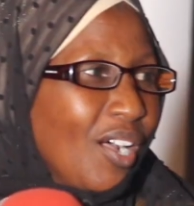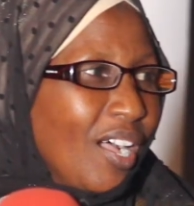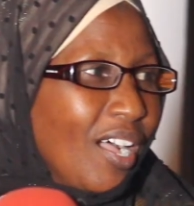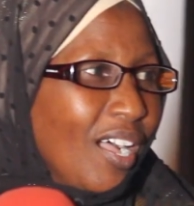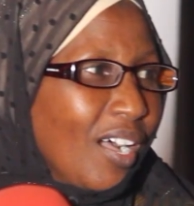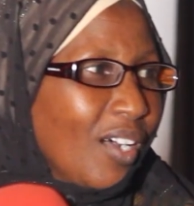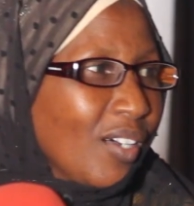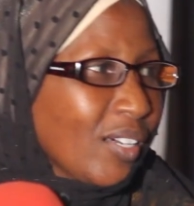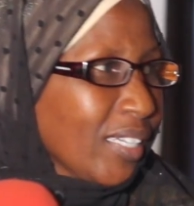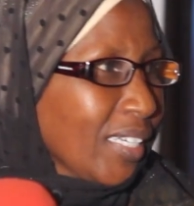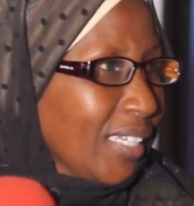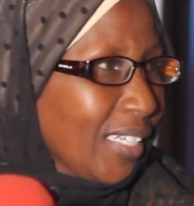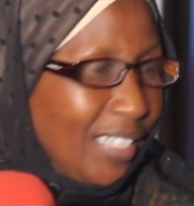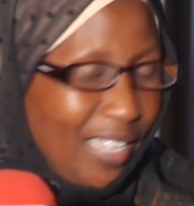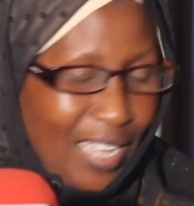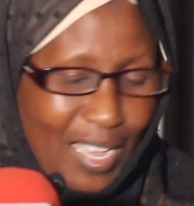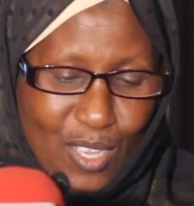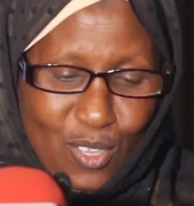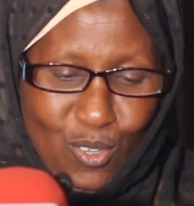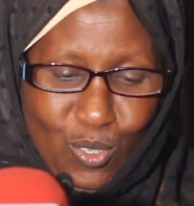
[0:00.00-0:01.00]
Okay,
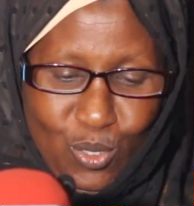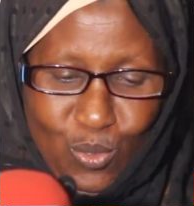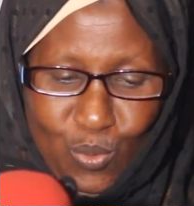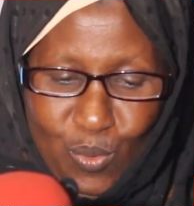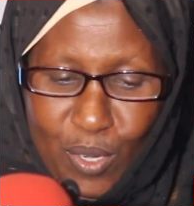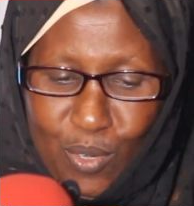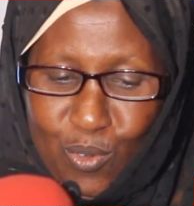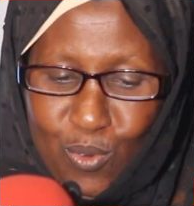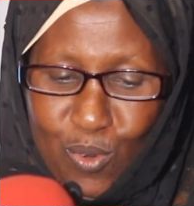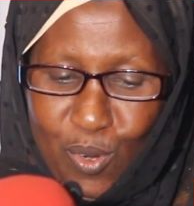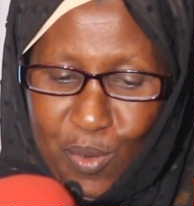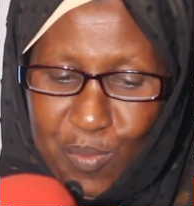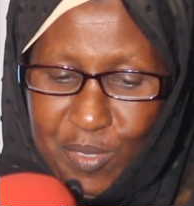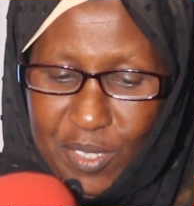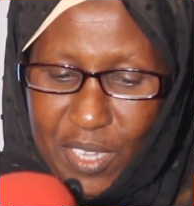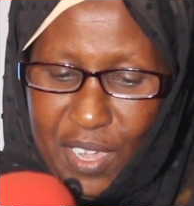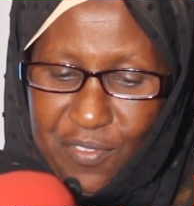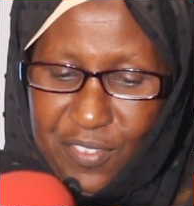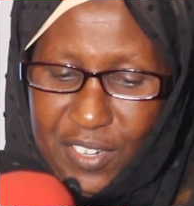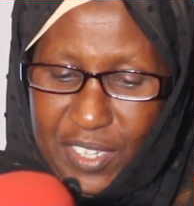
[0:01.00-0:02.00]
I just want to
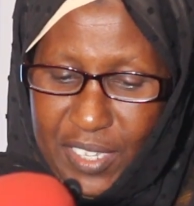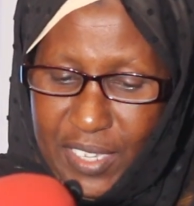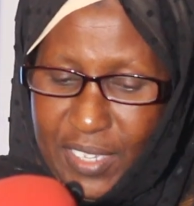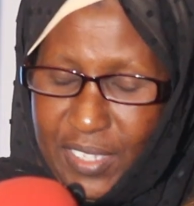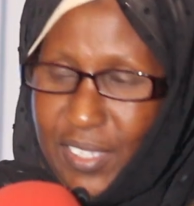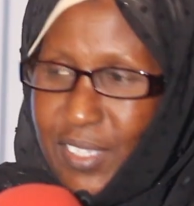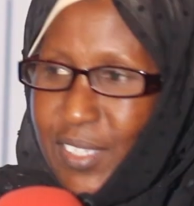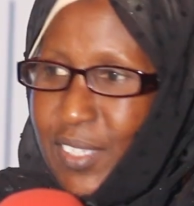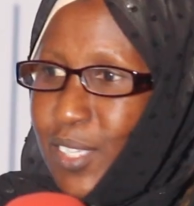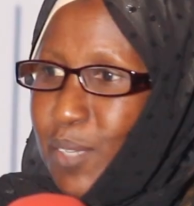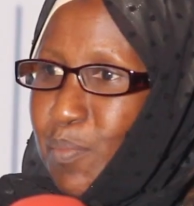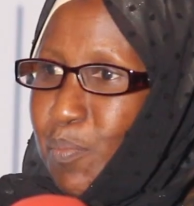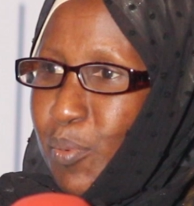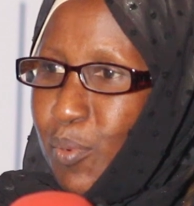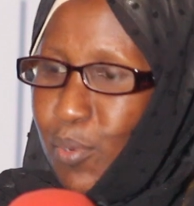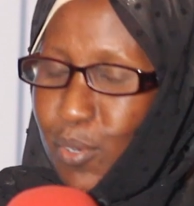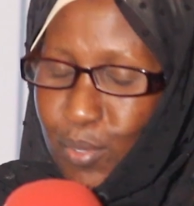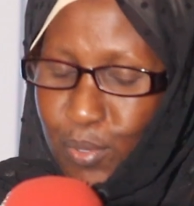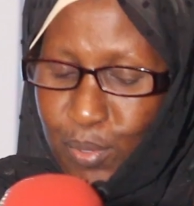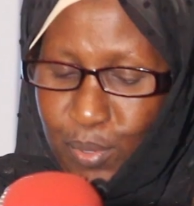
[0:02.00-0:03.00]
observe the existing
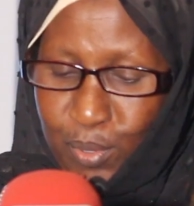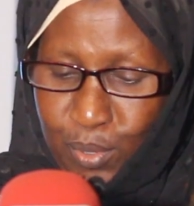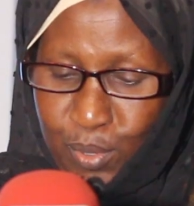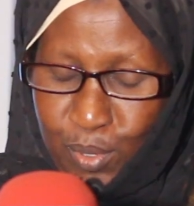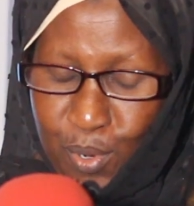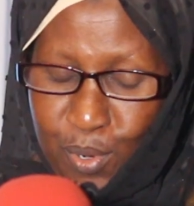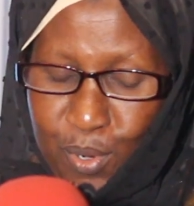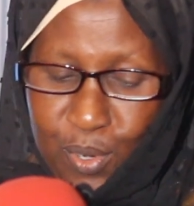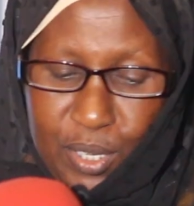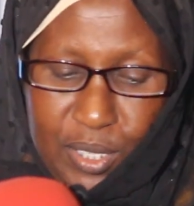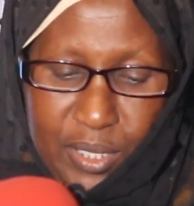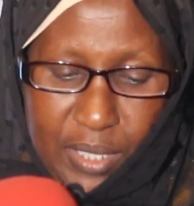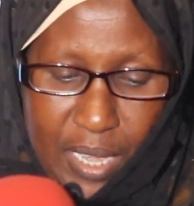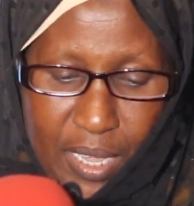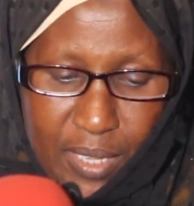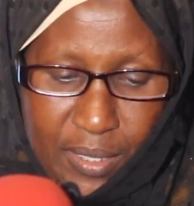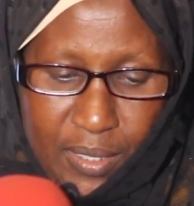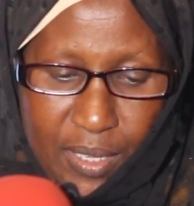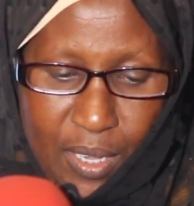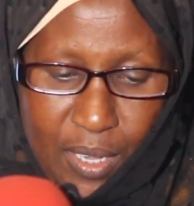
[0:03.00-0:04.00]
protocols
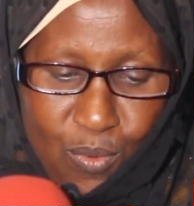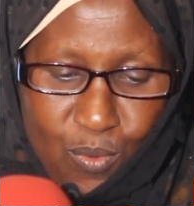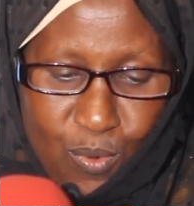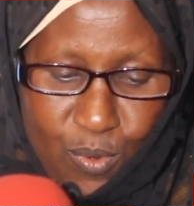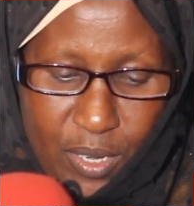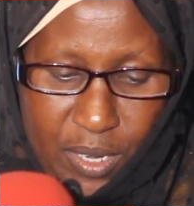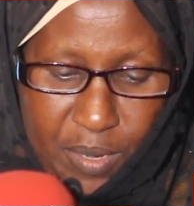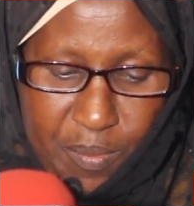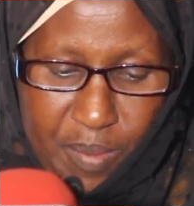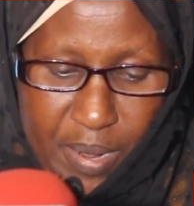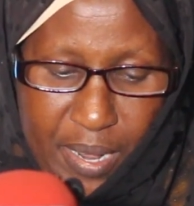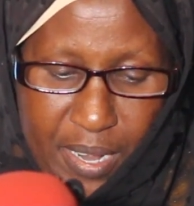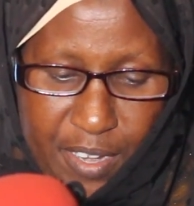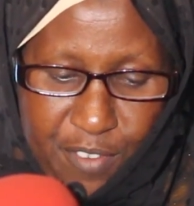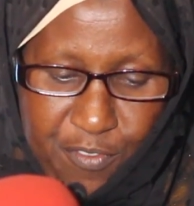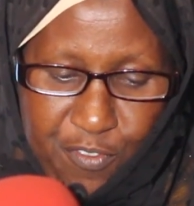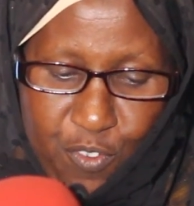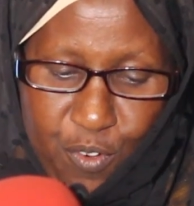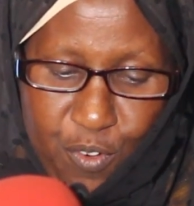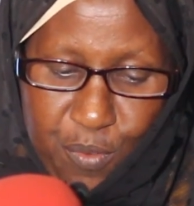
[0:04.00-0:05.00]
as alluded by the
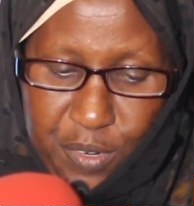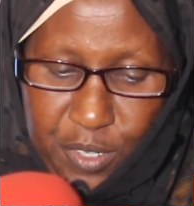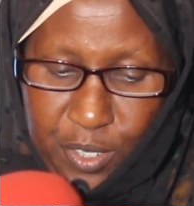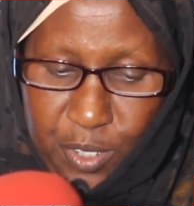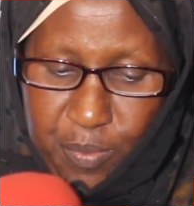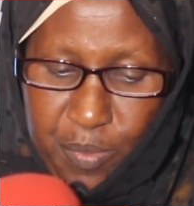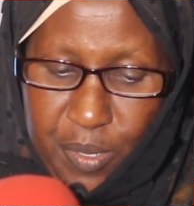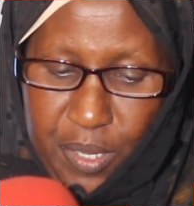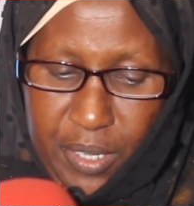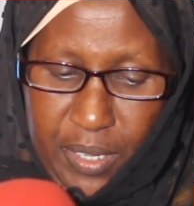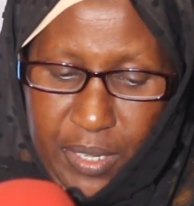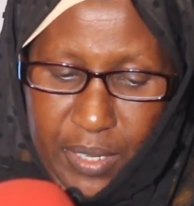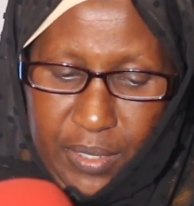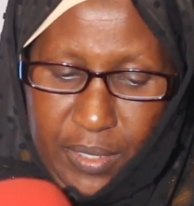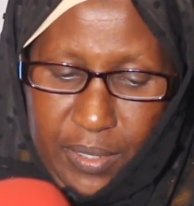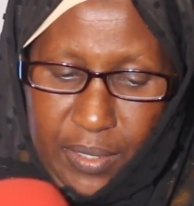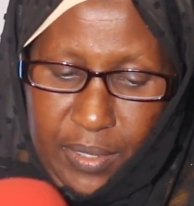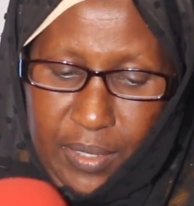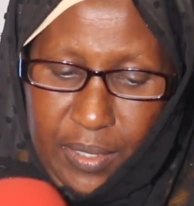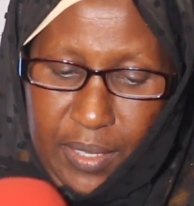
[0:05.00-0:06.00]
former
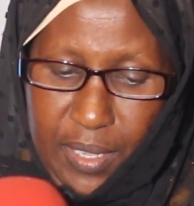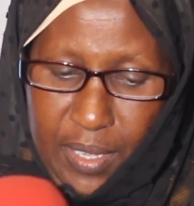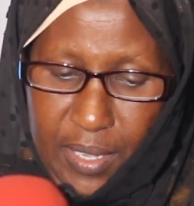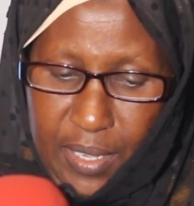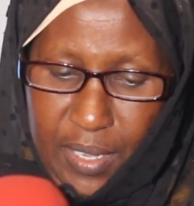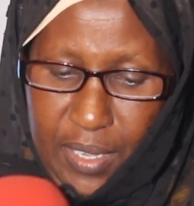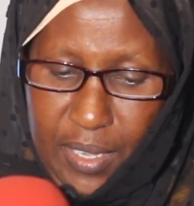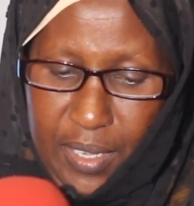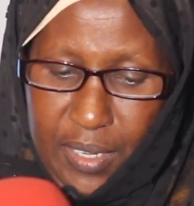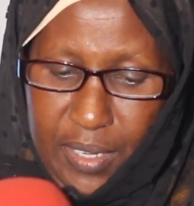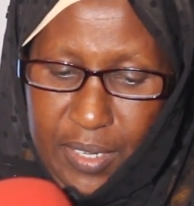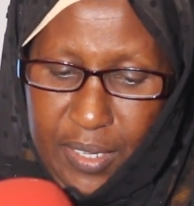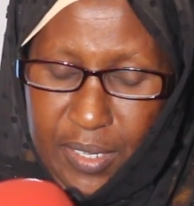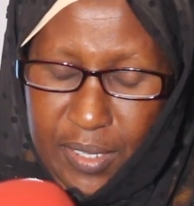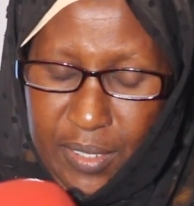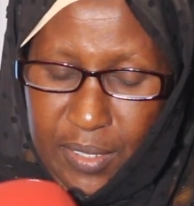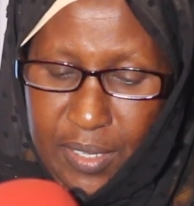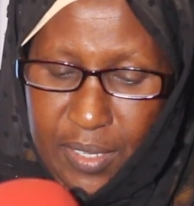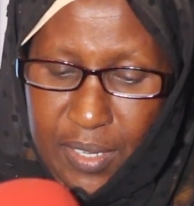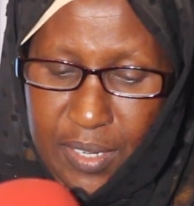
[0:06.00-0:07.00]
speakers. It
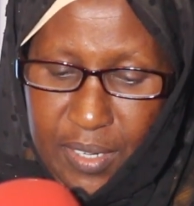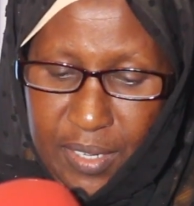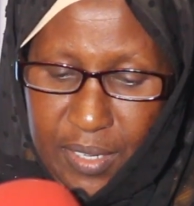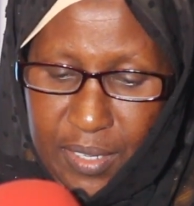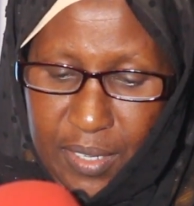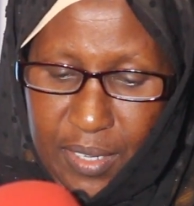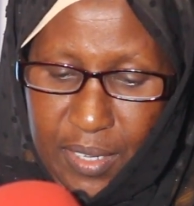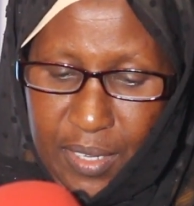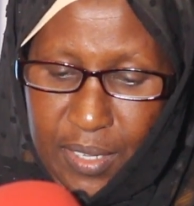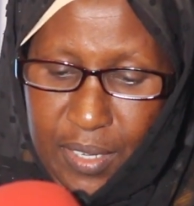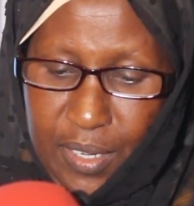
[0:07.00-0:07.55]
is indeed a